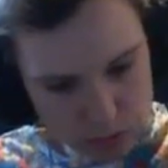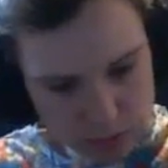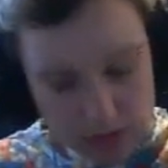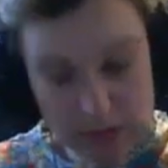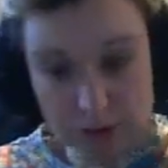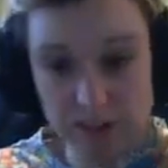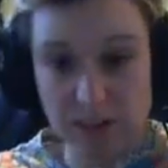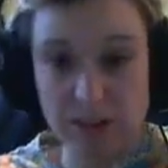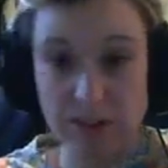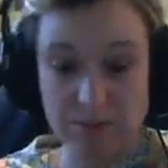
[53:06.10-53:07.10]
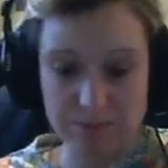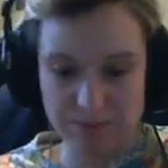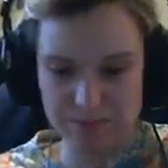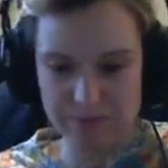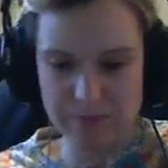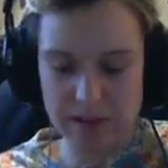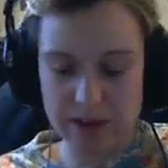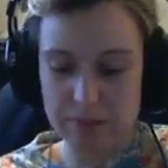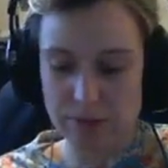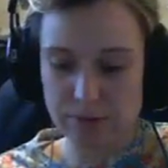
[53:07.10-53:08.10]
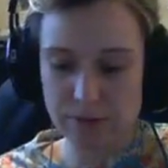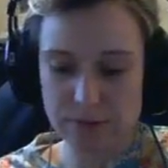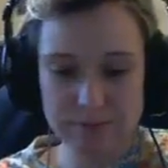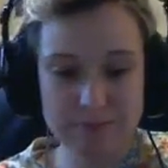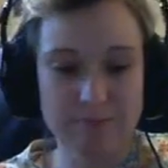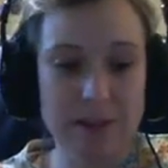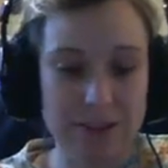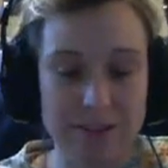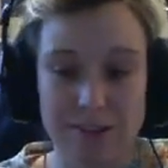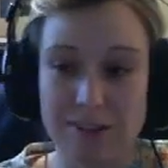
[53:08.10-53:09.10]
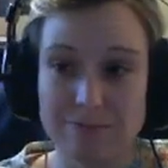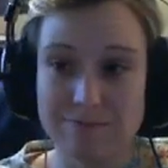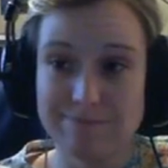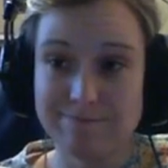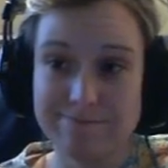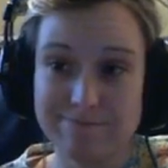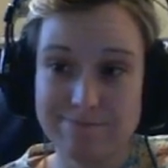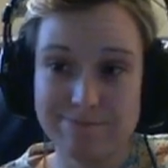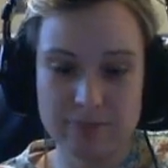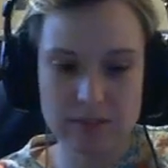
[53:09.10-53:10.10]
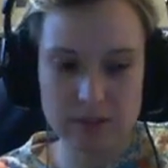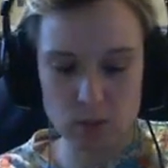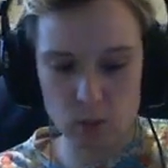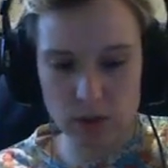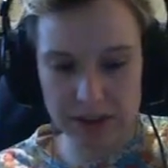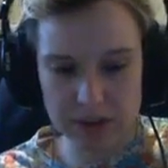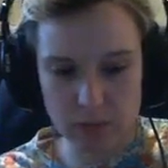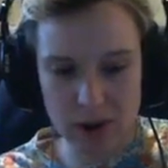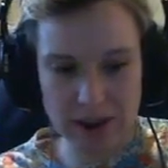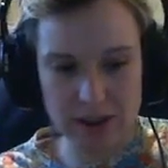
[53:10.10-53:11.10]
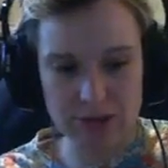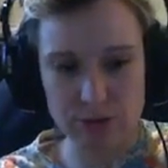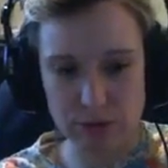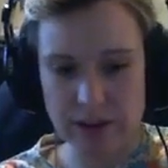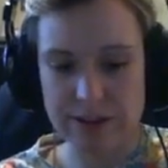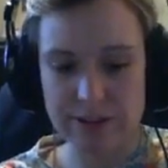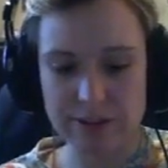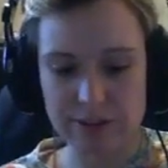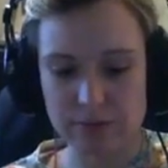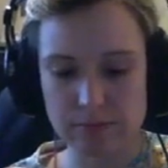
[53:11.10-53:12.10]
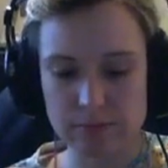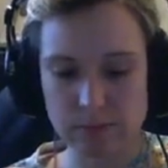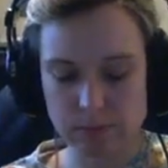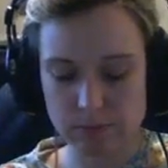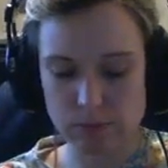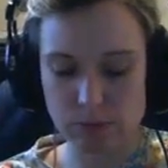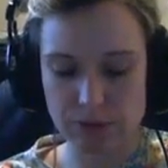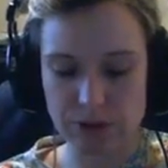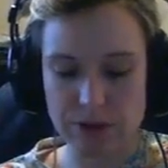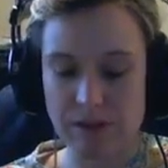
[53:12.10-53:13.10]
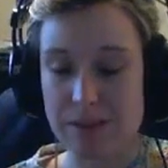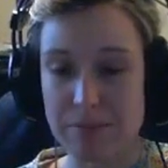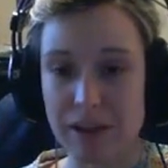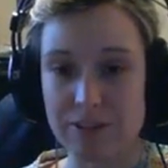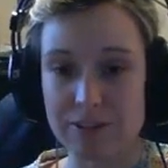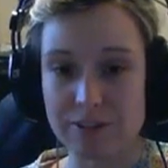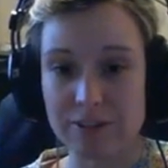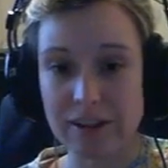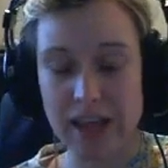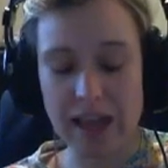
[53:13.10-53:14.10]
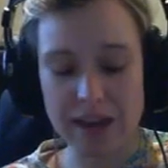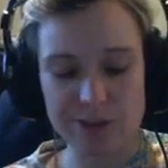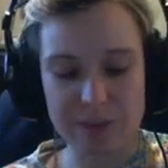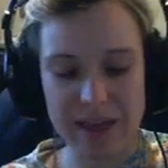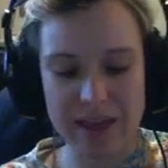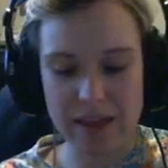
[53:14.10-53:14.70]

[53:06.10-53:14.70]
things are in a month, basically. Like, when it gets released, we'll see if any places did get any spare.